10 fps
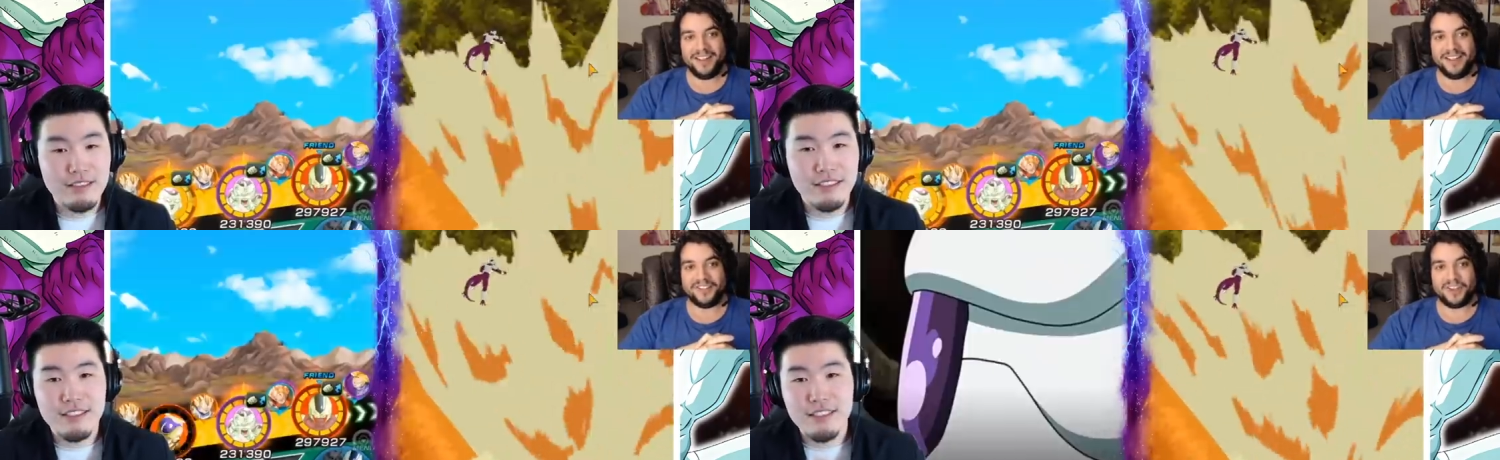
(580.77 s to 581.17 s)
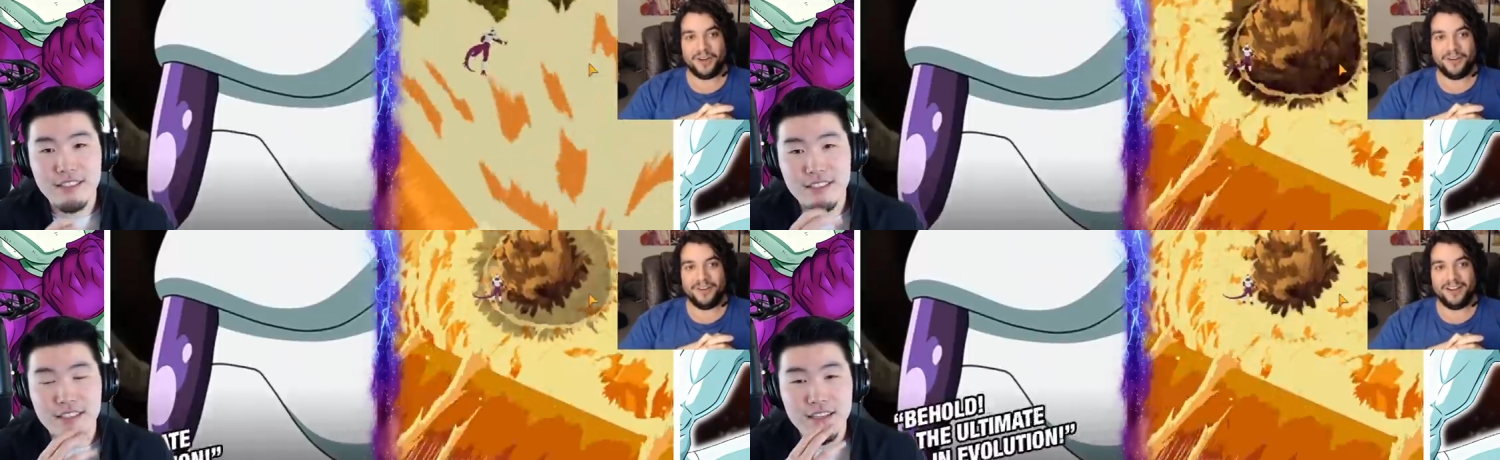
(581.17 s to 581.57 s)
Speaker 1: So,
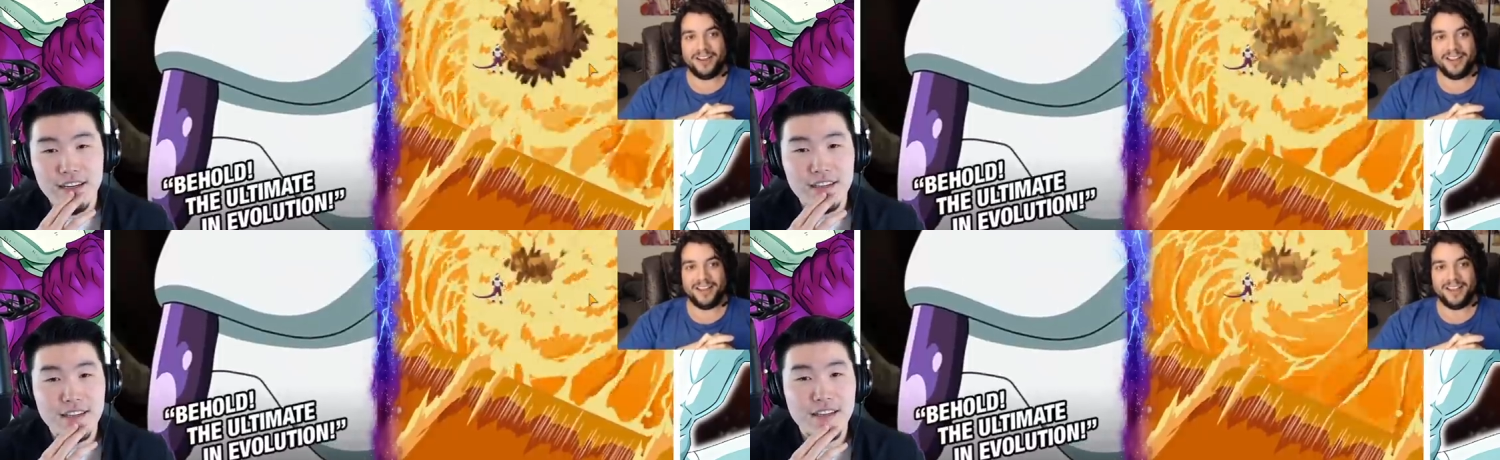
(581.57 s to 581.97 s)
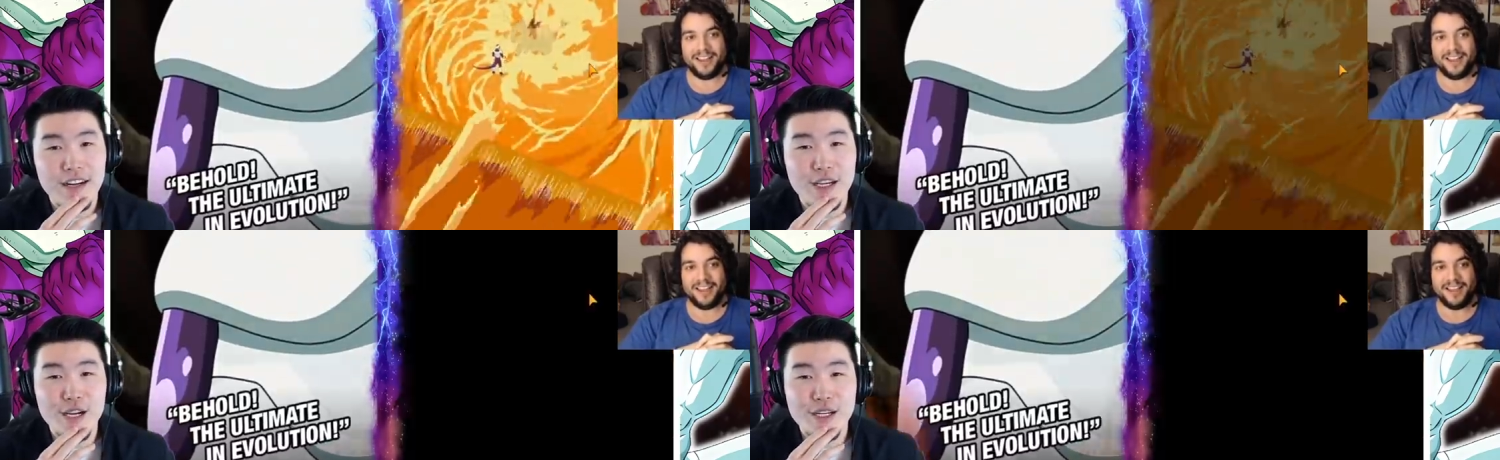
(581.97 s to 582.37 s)

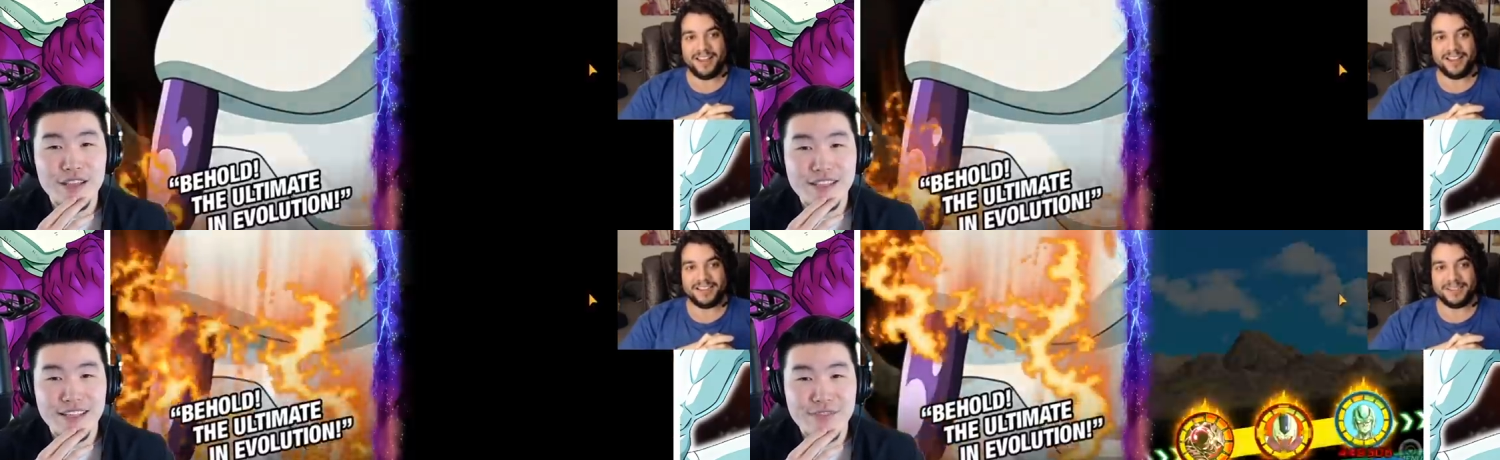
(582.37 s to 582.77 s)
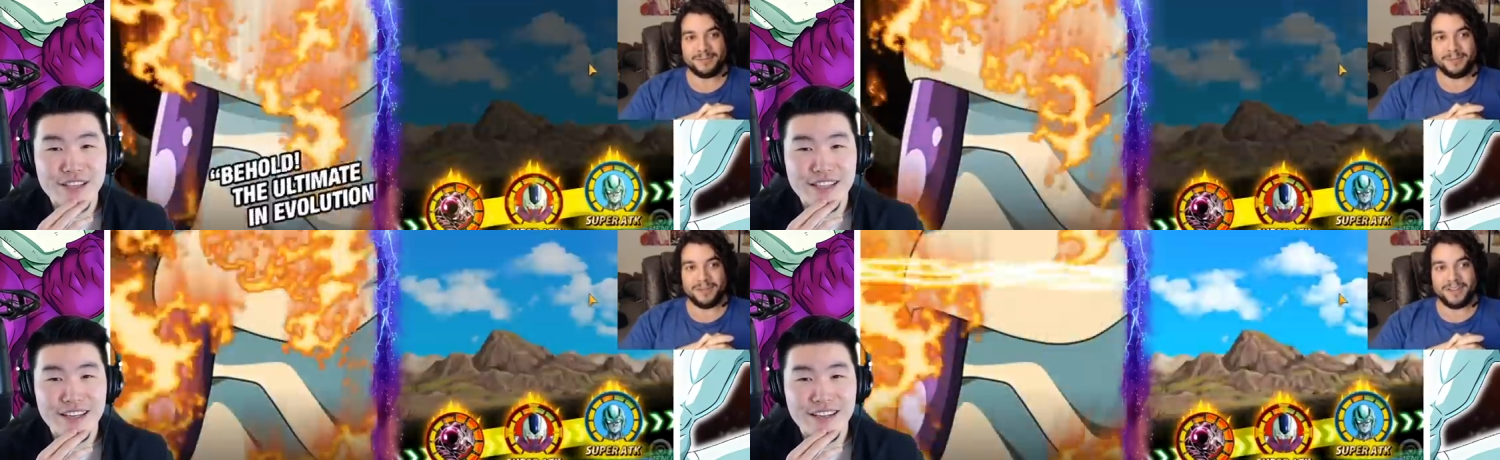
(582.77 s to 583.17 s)
are you, are you done the second
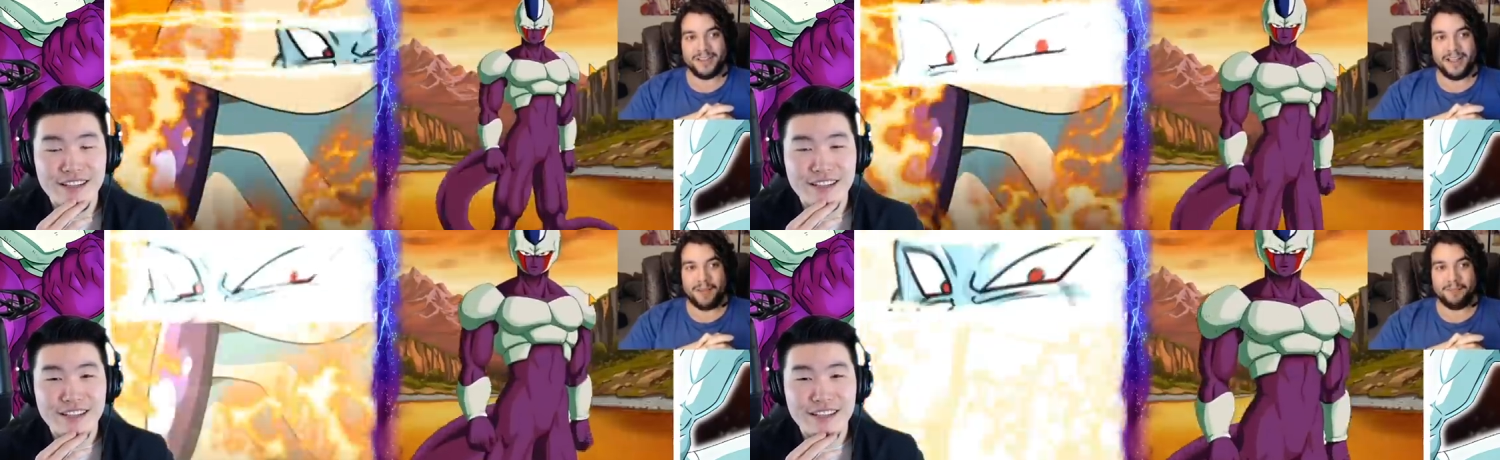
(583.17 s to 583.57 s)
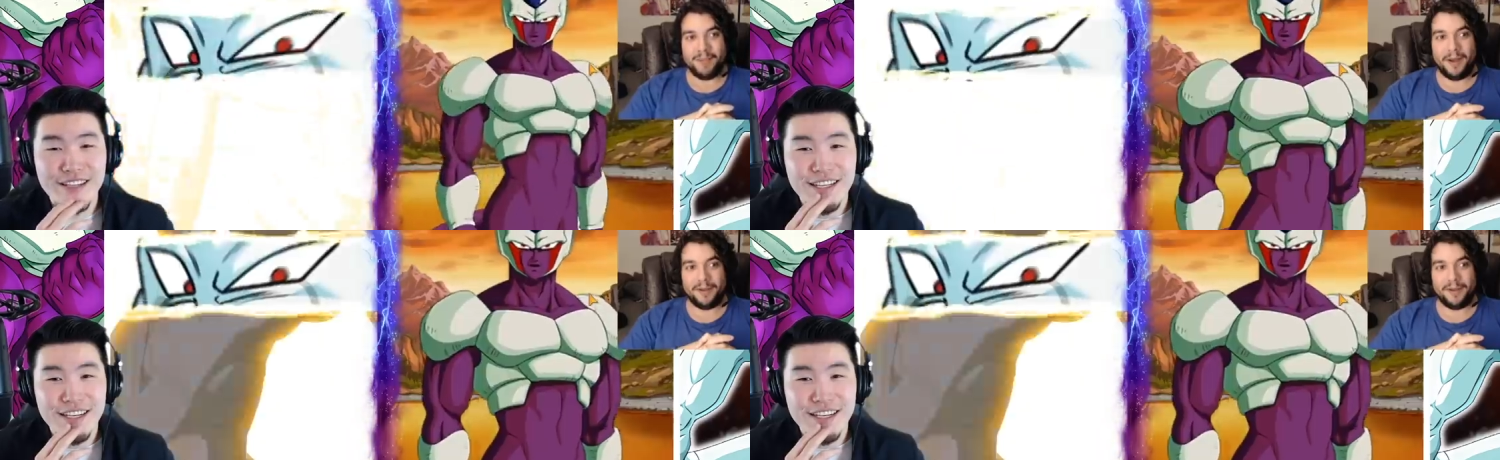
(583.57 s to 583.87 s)
phase yet? I'm uh,